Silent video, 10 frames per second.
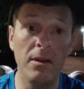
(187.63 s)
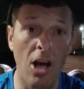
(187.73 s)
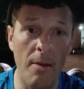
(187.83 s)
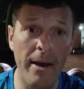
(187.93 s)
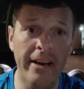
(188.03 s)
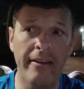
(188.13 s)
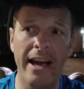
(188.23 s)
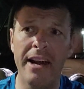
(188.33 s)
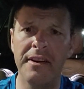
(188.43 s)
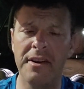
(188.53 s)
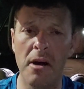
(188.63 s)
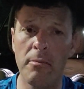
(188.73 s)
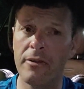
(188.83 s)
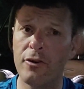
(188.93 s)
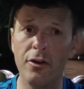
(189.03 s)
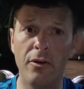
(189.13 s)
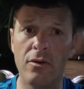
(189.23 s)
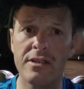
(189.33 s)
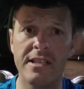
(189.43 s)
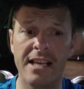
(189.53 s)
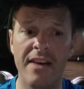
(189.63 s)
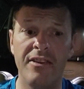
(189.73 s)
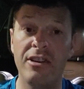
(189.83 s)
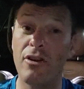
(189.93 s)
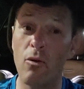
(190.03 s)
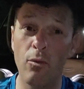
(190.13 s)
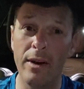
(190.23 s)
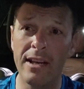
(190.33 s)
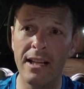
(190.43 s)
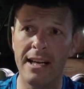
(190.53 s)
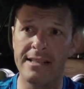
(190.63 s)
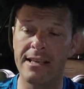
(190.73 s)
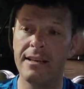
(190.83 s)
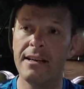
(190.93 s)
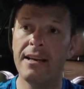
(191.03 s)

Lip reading: Lawmaker had it. A number of good horses have it, and you don't realize it.